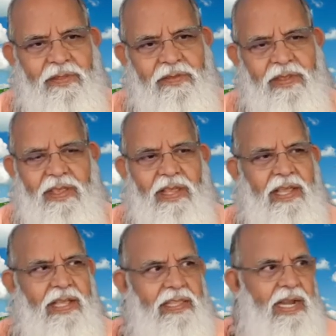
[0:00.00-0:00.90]
See?
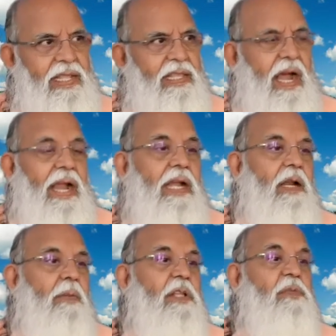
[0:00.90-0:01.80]
That is the height
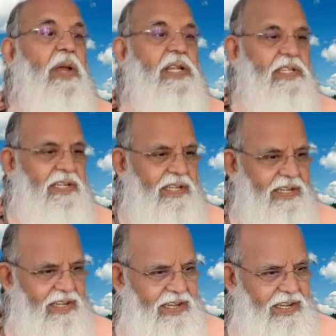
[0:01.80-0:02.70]
of dispassion.
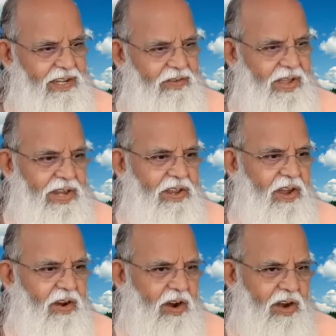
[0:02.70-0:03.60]
When you
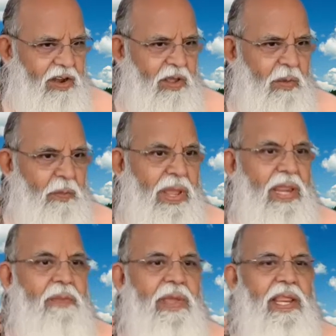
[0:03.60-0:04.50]
have got
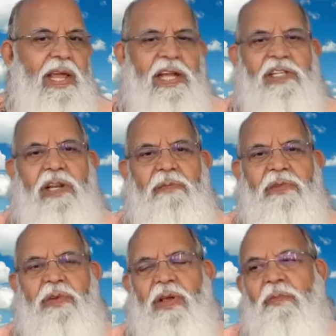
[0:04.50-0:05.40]
many, many ashrams,
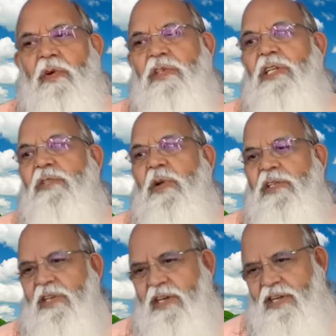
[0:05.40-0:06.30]
you are most
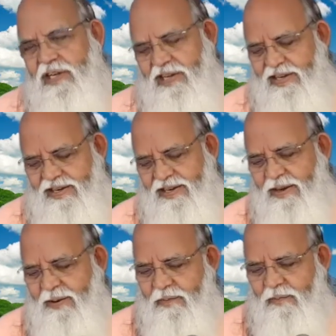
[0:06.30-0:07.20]
dispassionate.
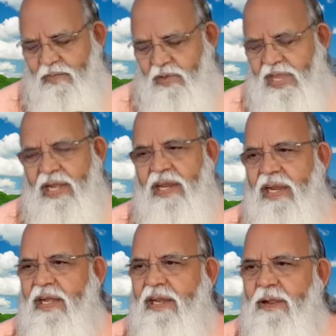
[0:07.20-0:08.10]
So that
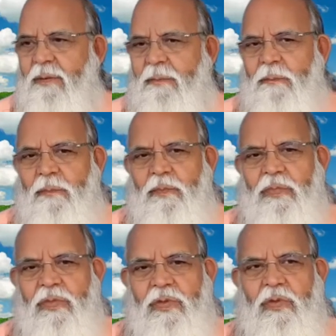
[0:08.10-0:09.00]
kind.
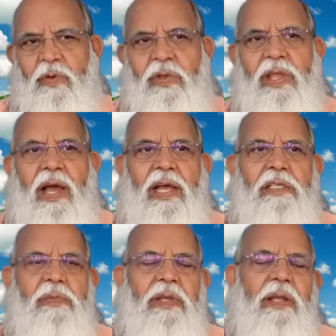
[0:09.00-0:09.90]
So he
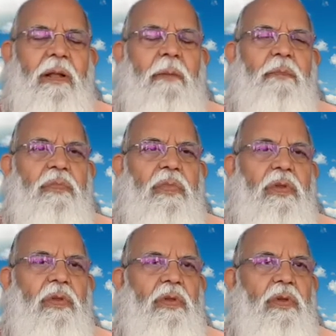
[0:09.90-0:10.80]
asked me,
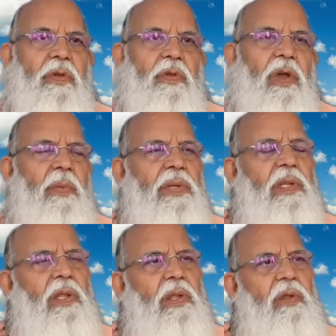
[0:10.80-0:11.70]
how
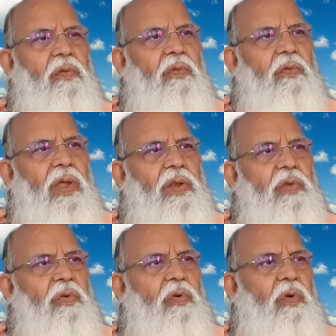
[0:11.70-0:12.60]
many, when
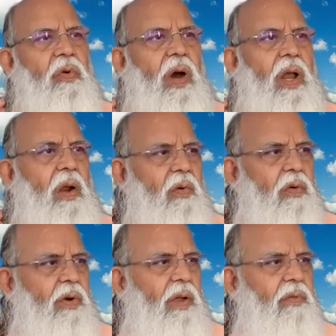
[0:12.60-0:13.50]
you go
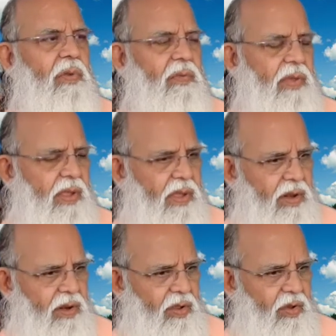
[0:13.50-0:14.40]
around everywhere,
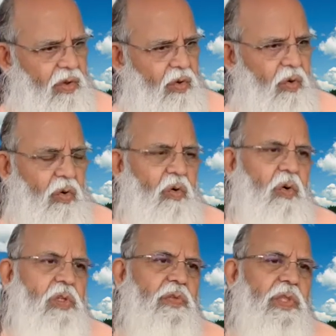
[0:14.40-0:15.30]
who
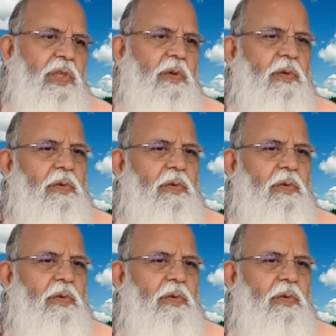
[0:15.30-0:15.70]
goes with you?